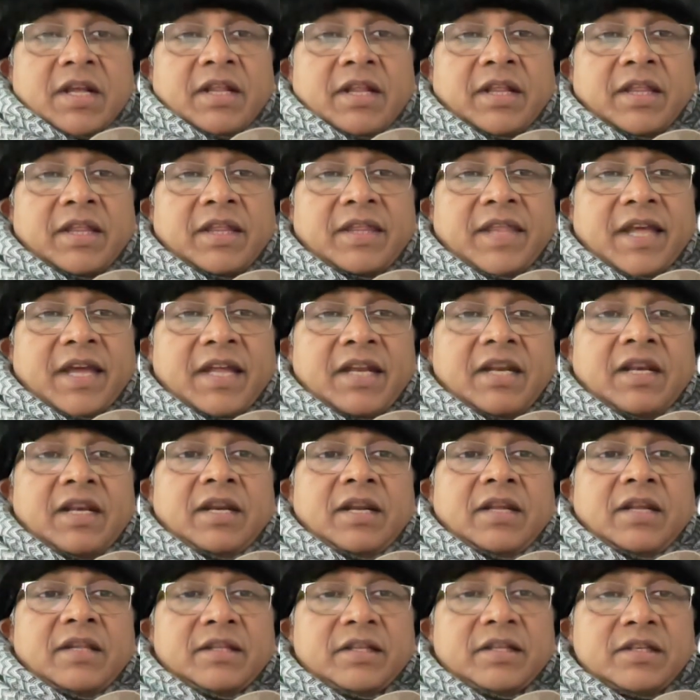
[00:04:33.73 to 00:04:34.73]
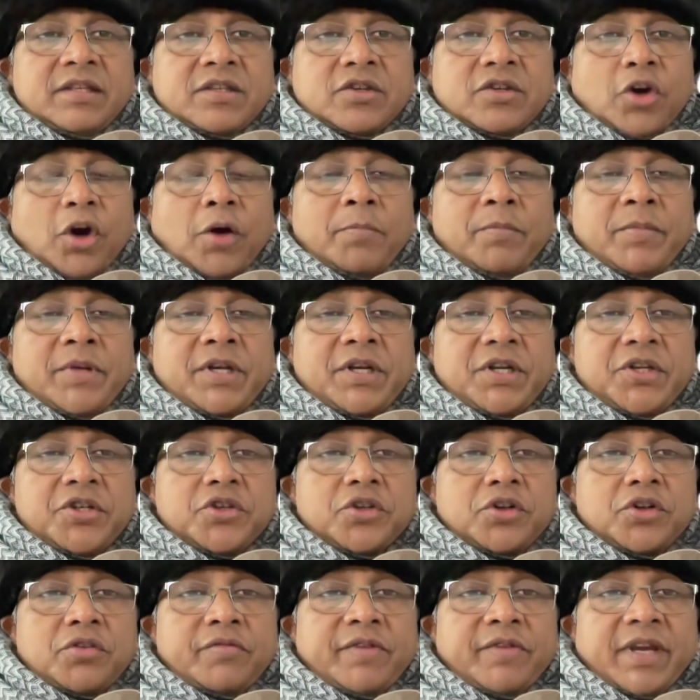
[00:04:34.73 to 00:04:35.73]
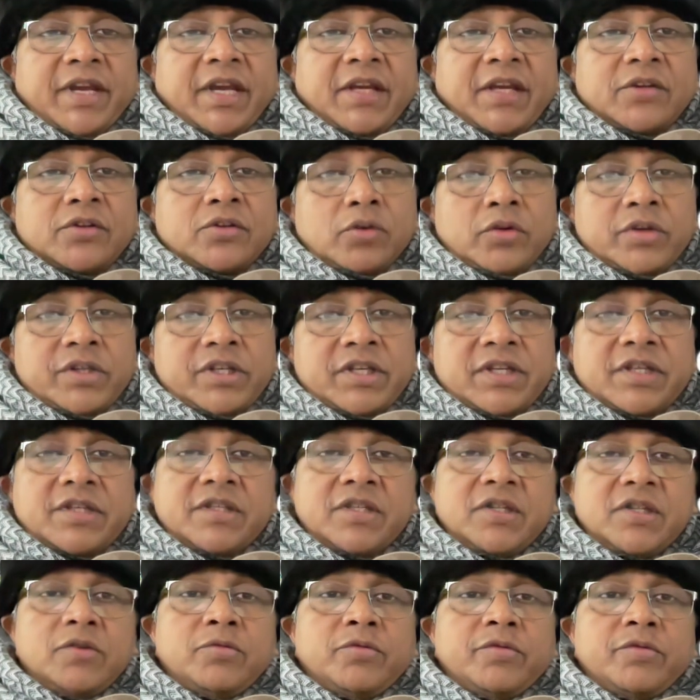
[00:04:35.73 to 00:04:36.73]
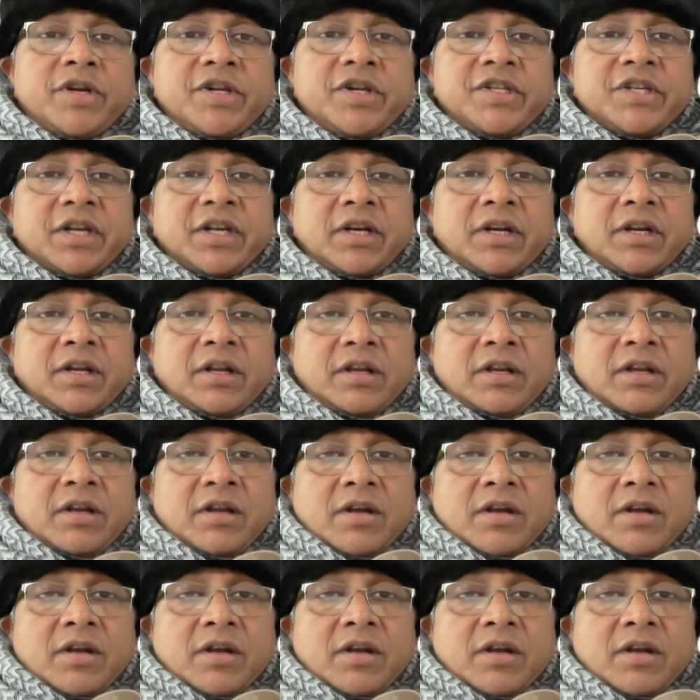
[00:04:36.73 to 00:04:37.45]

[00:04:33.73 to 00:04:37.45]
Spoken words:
then this combination of exogenous nutrition